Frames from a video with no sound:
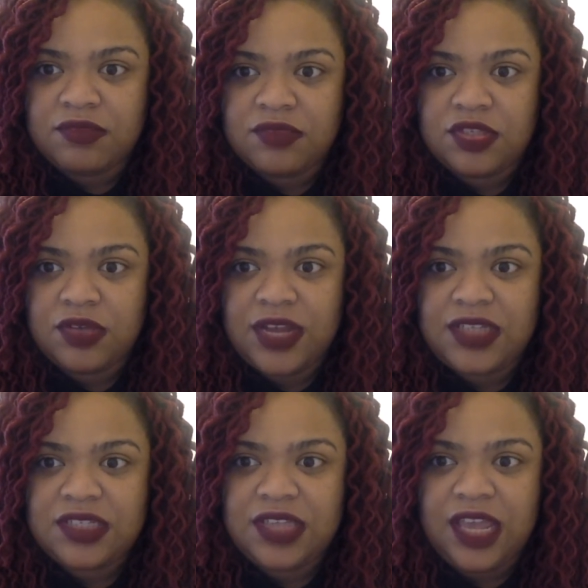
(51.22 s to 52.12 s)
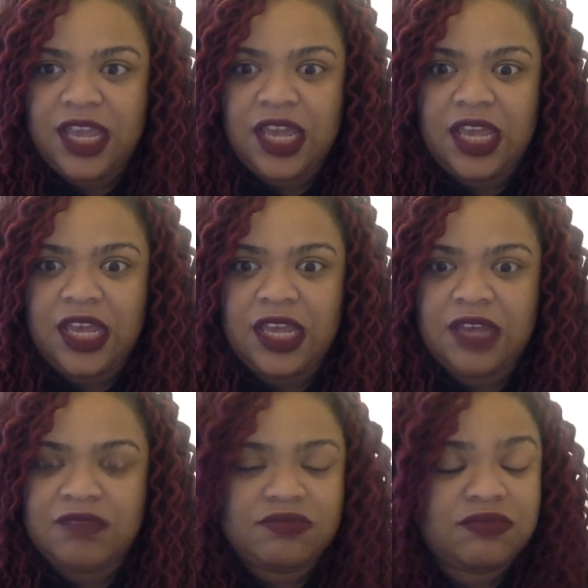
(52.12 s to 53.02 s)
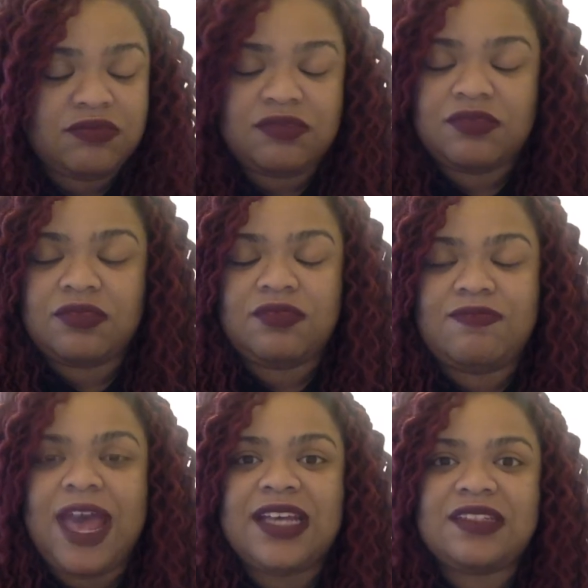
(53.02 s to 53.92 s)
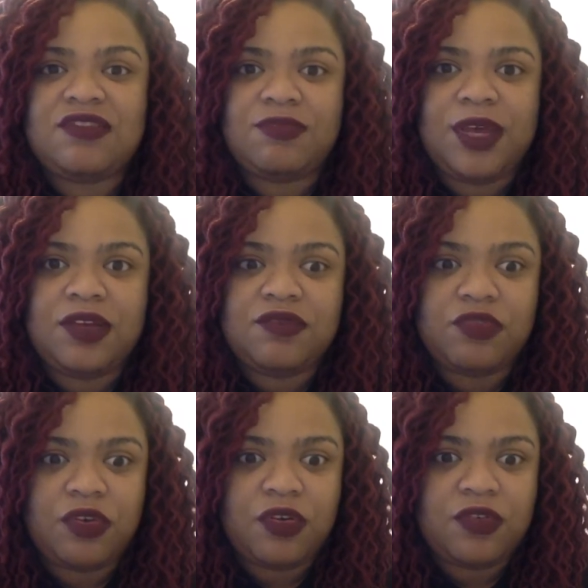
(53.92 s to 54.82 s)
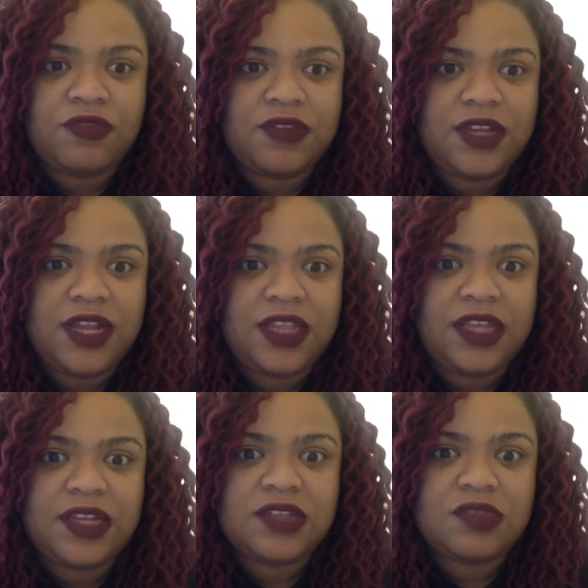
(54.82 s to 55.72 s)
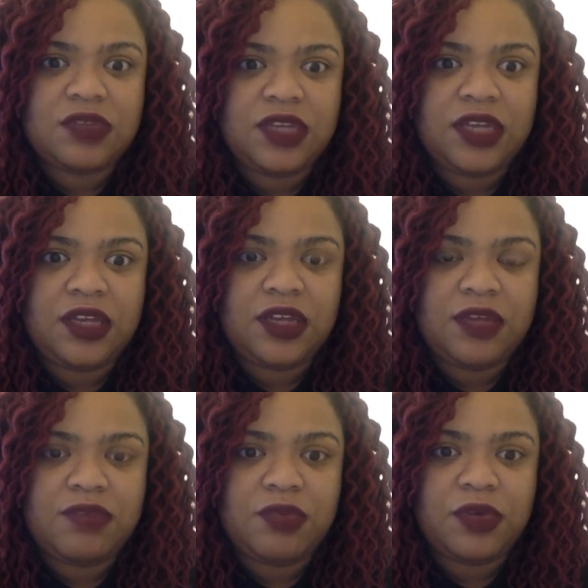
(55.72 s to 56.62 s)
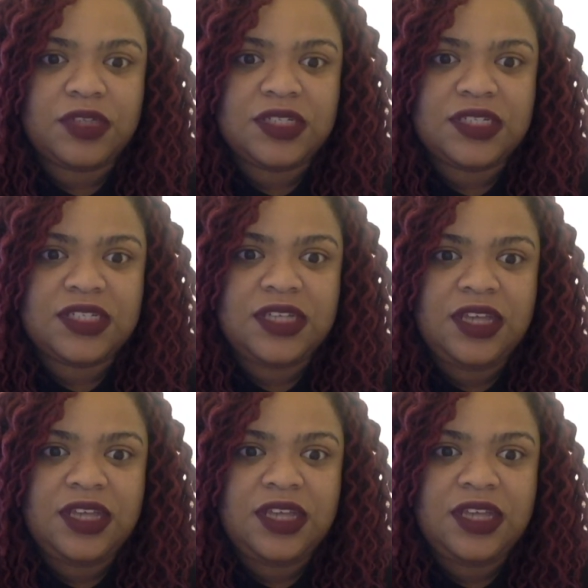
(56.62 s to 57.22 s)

So that's a massive amount of growth, and I think that's really important.